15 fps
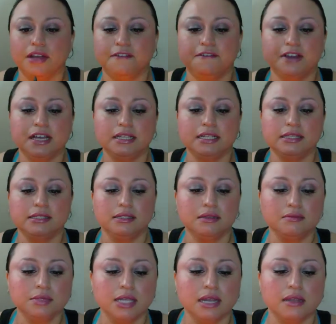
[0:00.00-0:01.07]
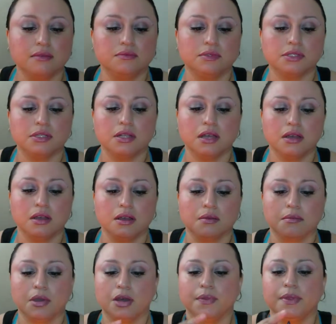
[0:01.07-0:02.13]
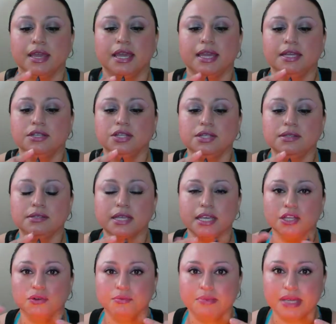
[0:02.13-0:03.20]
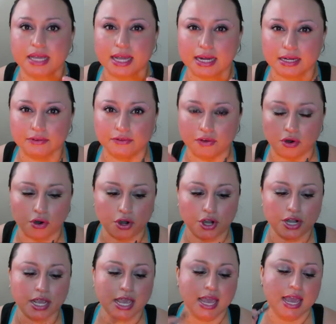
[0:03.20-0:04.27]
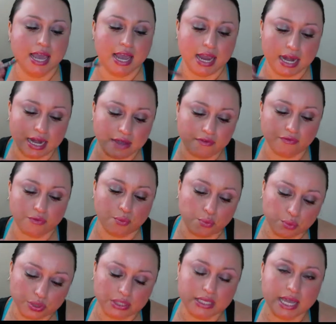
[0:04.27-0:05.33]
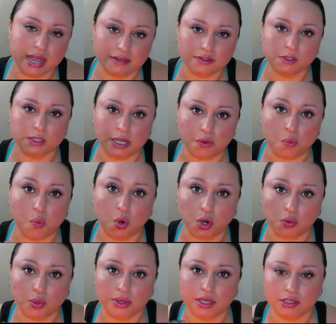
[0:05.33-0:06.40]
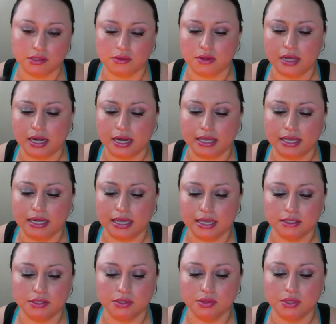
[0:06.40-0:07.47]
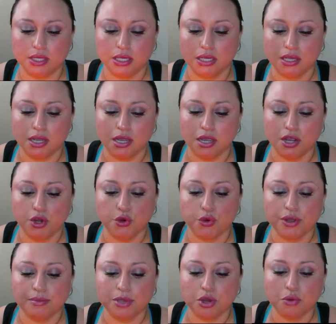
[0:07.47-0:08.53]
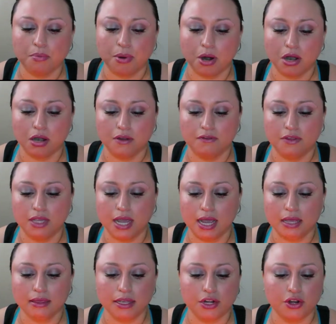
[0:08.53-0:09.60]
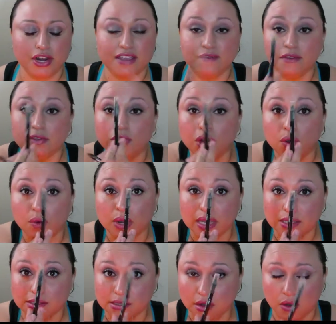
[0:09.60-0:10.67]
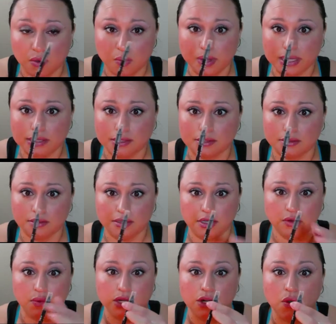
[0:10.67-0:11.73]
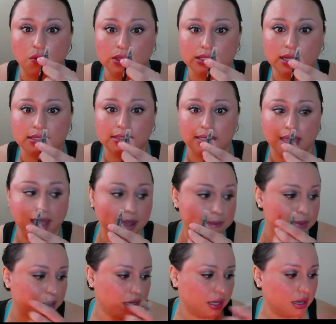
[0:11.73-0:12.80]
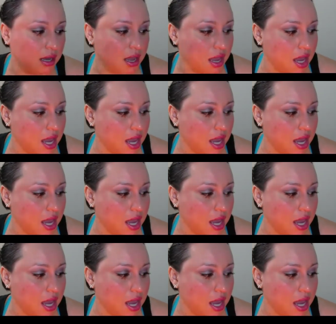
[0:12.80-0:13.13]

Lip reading: what I find that sometimes on the edges, it'll be kind of hard, and I really have to like work with it so that I can get to the creamier part of the eyeliner, even though it's always, you know, it always has a cap on it.